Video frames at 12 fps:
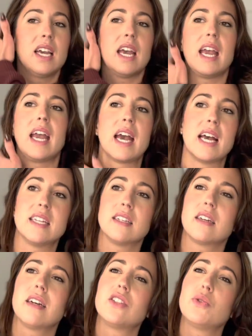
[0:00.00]
And
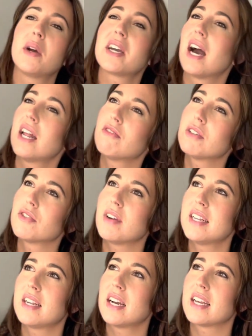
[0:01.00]
do I kind of
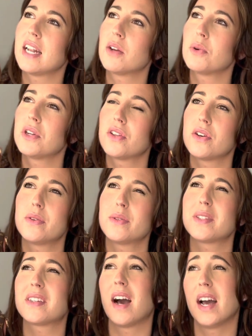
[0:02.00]
regret not getting one of
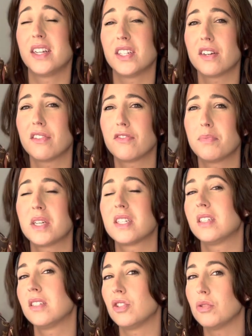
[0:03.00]
those? Kind of, because
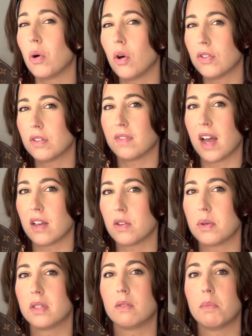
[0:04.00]
they do hold their value
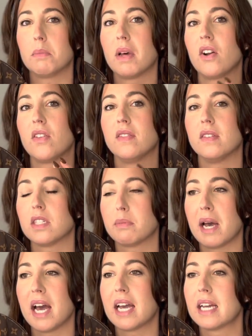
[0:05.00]
a little bit better than this
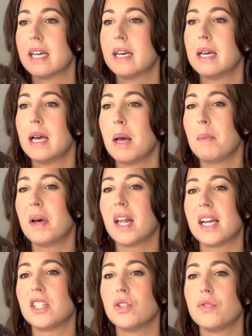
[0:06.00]
bag. But
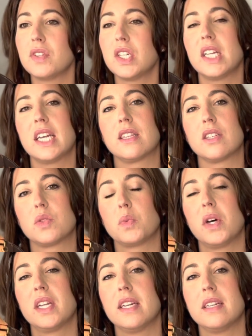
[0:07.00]
I do feel like this
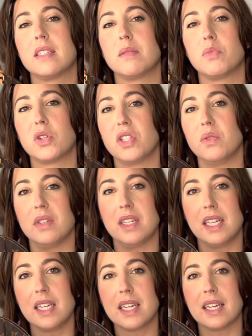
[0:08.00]
one is more
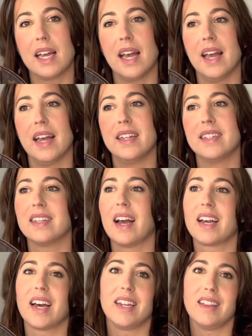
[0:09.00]
unique, and I
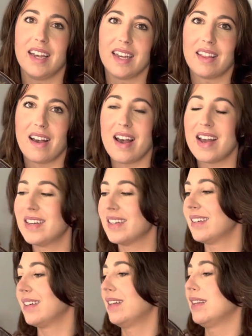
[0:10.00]
kind of like that.
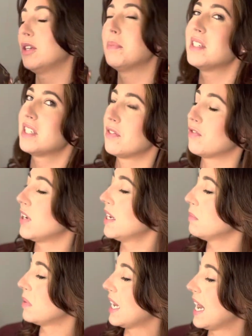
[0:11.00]
A little bit
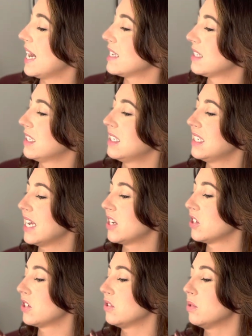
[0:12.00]
different, but it has the
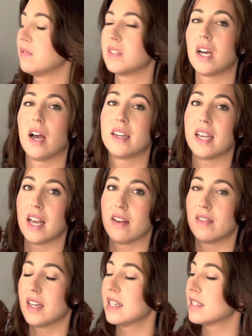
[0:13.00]
standard Louis Vuitton
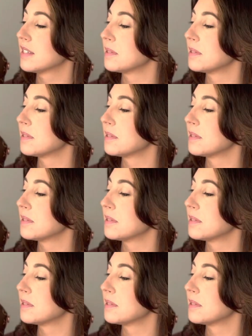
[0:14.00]
canvas.